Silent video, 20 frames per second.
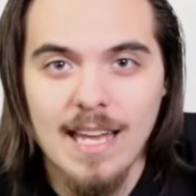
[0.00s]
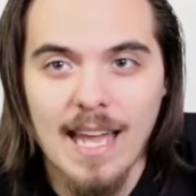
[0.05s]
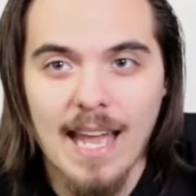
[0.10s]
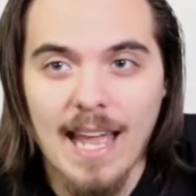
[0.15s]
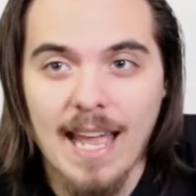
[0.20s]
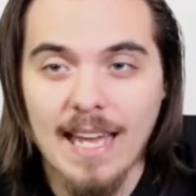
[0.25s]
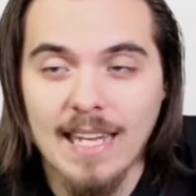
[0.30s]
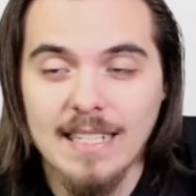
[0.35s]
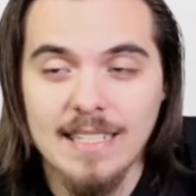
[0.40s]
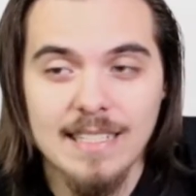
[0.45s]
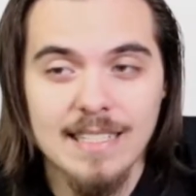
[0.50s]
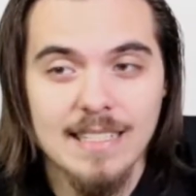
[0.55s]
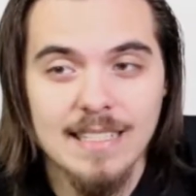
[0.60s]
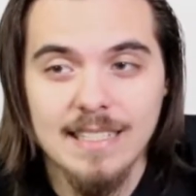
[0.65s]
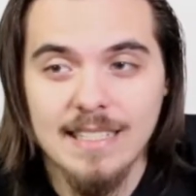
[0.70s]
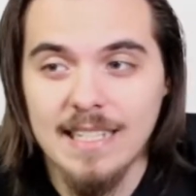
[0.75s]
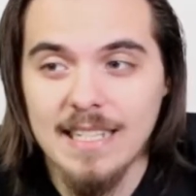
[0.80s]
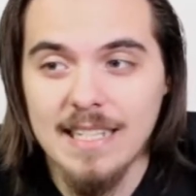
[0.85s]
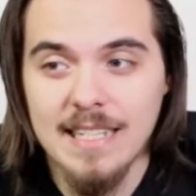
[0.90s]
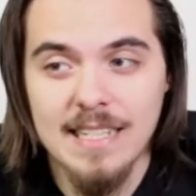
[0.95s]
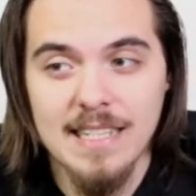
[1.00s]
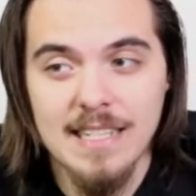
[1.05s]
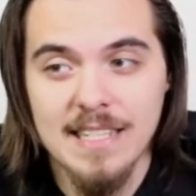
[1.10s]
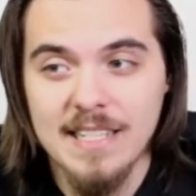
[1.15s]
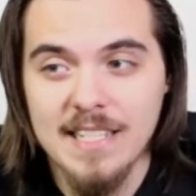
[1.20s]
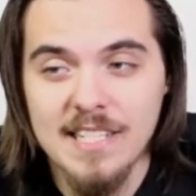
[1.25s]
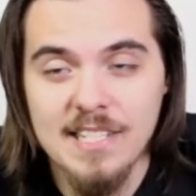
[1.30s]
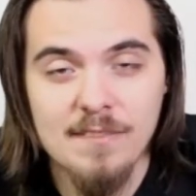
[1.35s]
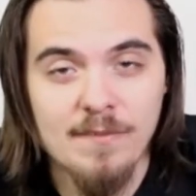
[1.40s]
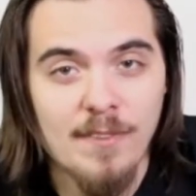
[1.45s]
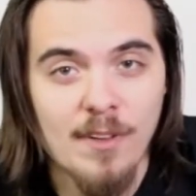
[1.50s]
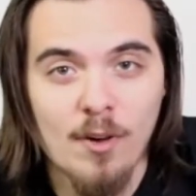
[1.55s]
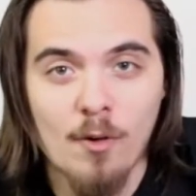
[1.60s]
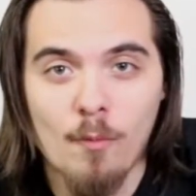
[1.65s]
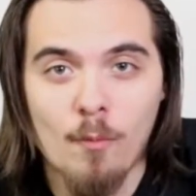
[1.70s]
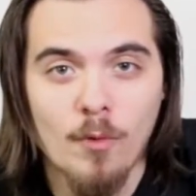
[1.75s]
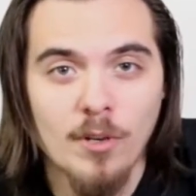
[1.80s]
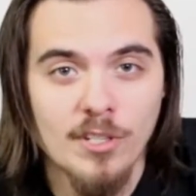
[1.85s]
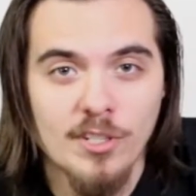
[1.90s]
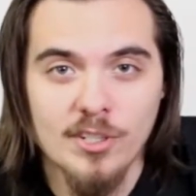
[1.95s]
And this
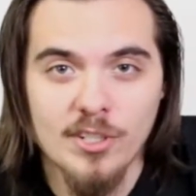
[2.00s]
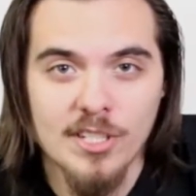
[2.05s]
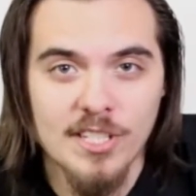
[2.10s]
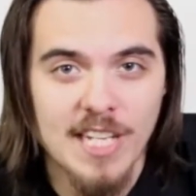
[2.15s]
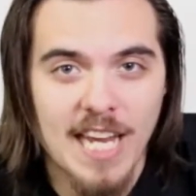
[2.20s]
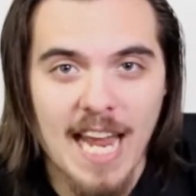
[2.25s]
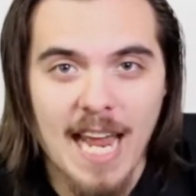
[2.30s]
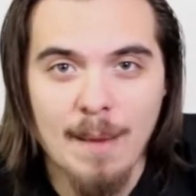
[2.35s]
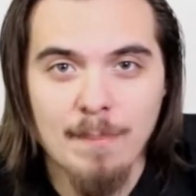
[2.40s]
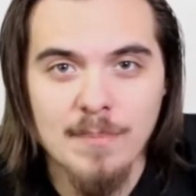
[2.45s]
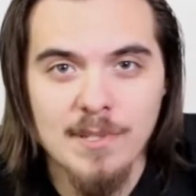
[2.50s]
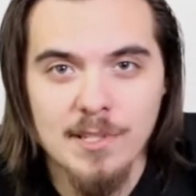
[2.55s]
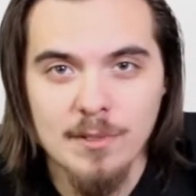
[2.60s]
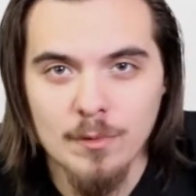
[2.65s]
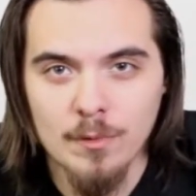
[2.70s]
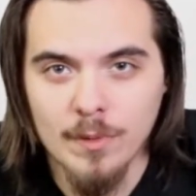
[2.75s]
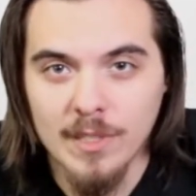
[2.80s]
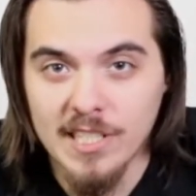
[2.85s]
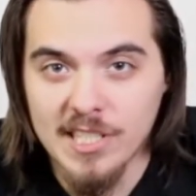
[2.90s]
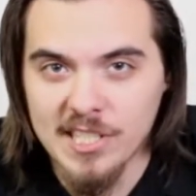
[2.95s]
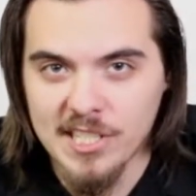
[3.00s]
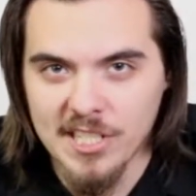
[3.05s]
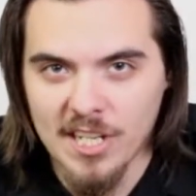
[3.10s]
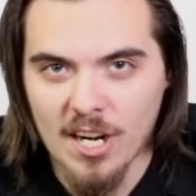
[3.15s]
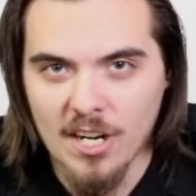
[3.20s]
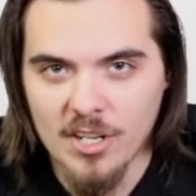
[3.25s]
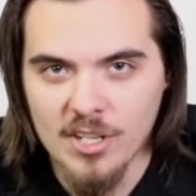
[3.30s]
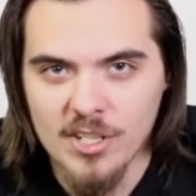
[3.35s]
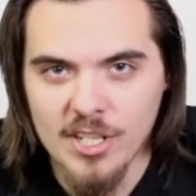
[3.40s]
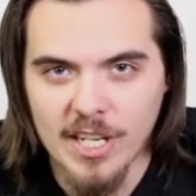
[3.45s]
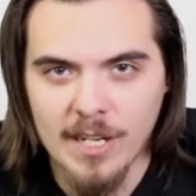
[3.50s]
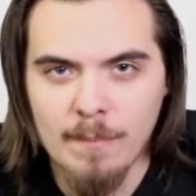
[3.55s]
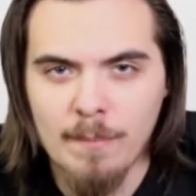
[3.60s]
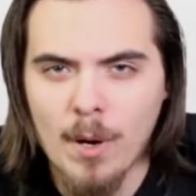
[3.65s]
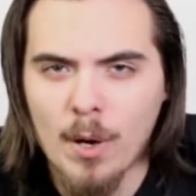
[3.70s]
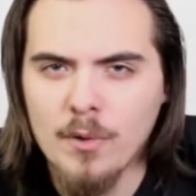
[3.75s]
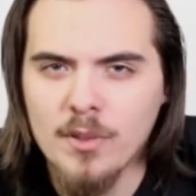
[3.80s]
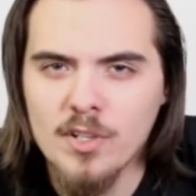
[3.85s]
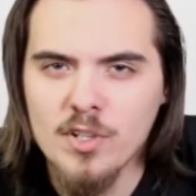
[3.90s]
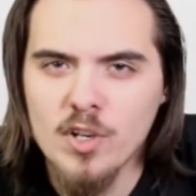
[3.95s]
film was just absolutely astonishing,
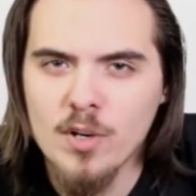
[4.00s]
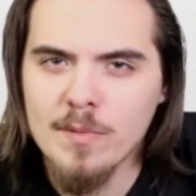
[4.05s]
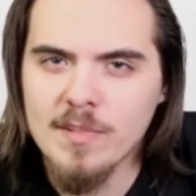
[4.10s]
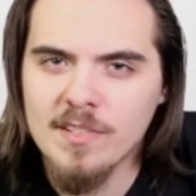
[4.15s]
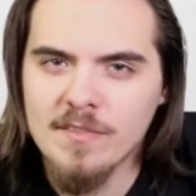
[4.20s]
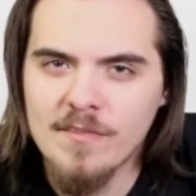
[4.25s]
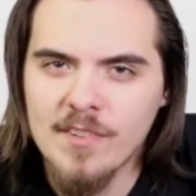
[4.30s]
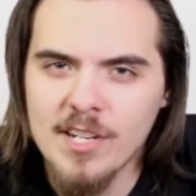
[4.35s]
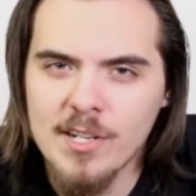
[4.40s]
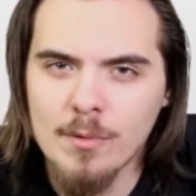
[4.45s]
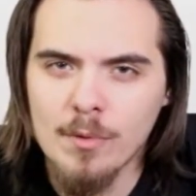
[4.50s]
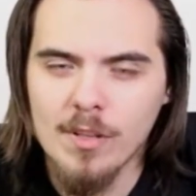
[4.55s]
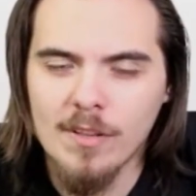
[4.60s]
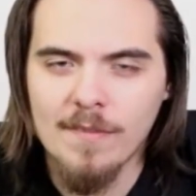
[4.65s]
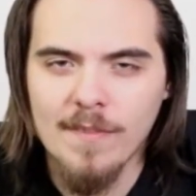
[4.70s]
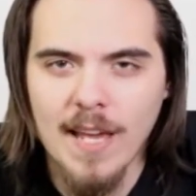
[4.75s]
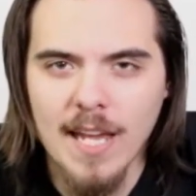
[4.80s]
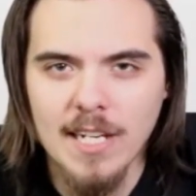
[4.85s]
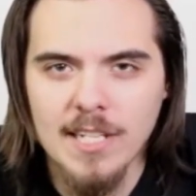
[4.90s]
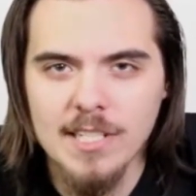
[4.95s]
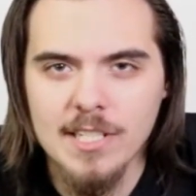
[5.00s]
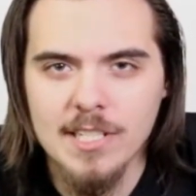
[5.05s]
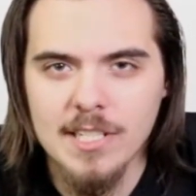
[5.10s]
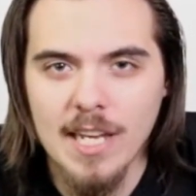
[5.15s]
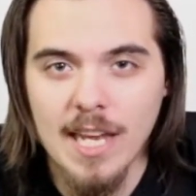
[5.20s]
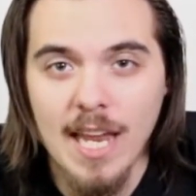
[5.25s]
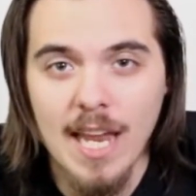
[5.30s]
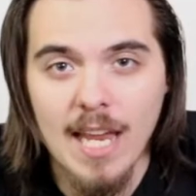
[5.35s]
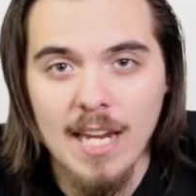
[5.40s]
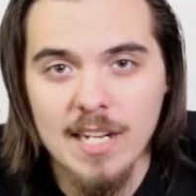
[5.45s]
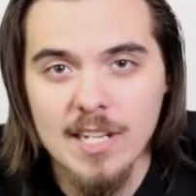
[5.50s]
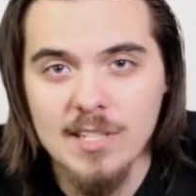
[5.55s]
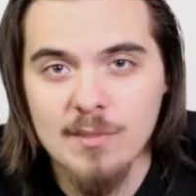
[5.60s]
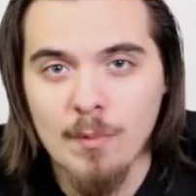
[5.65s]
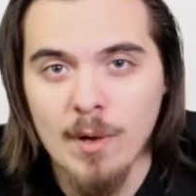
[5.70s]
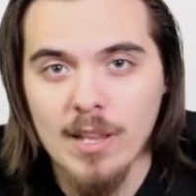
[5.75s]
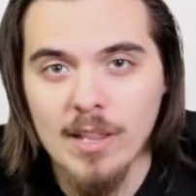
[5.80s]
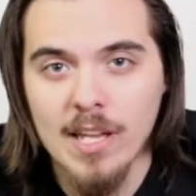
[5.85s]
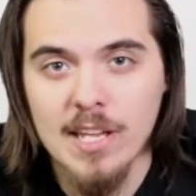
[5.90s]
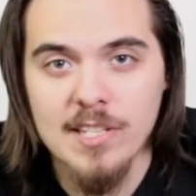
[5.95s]
both in terms of visual effects and as
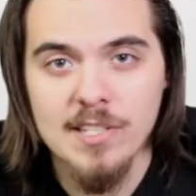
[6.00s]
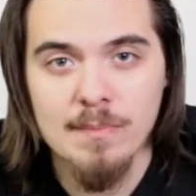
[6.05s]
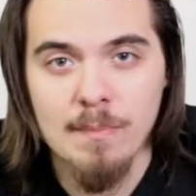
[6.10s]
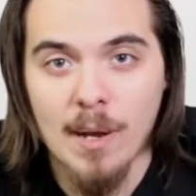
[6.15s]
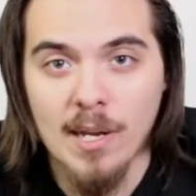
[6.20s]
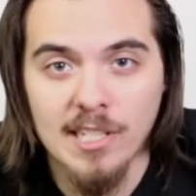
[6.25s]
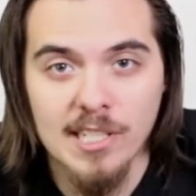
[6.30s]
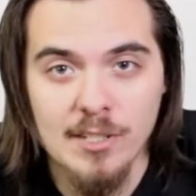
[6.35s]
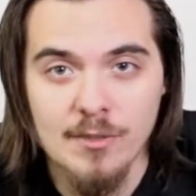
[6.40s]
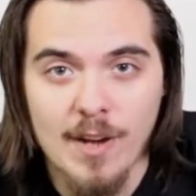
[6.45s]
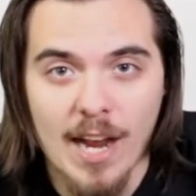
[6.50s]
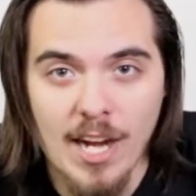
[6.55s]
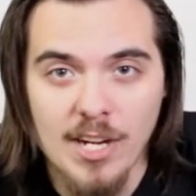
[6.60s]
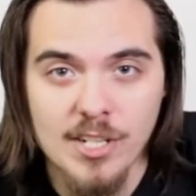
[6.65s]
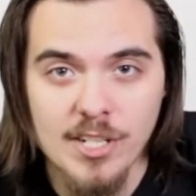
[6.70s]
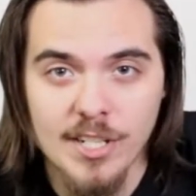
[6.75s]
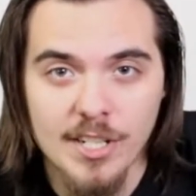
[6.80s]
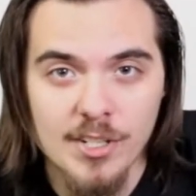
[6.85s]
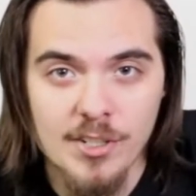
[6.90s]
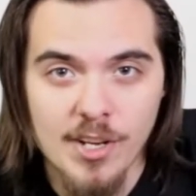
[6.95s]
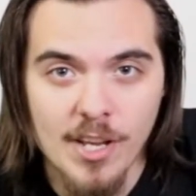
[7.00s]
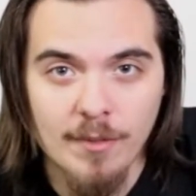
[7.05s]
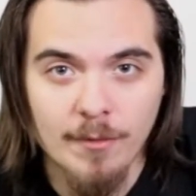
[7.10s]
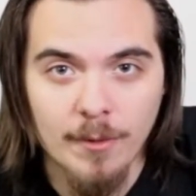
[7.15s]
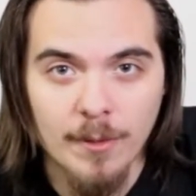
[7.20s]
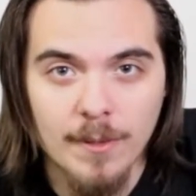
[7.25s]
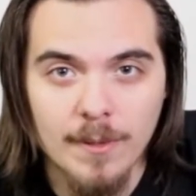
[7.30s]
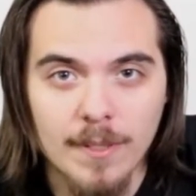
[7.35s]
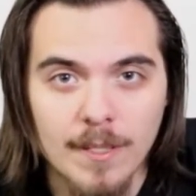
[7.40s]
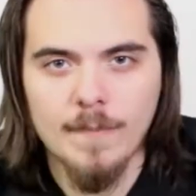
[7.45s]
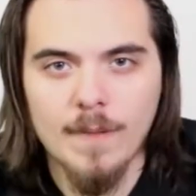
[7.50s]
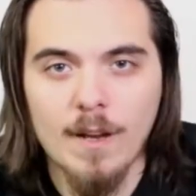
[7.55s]
well as monster action in general.